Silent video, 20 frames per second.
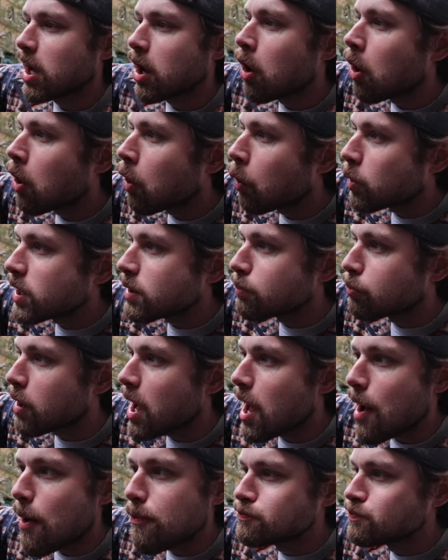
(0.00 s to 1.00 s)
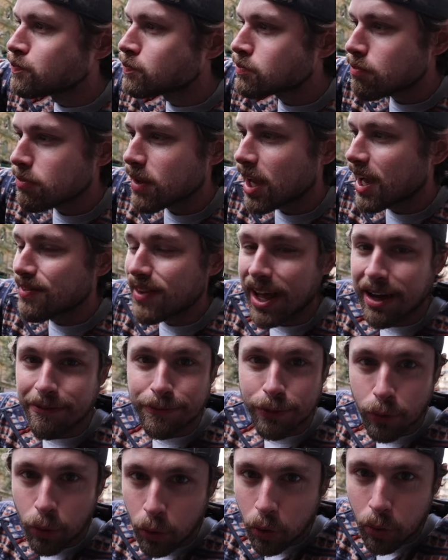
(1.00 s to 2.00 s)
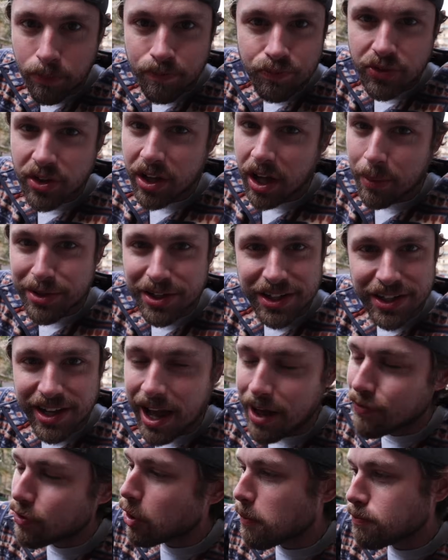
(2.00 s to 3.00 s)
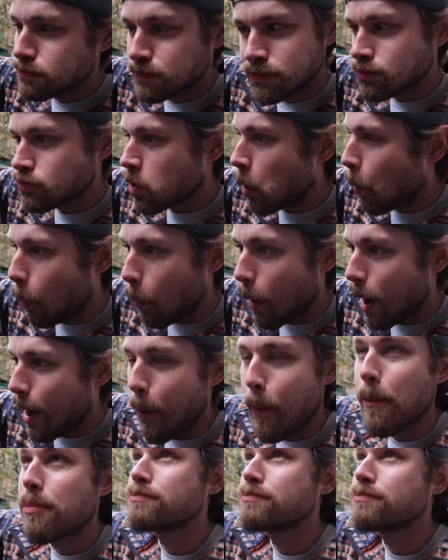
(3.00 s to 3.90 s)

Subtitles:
whole wheat bread and that full coming together. Wow.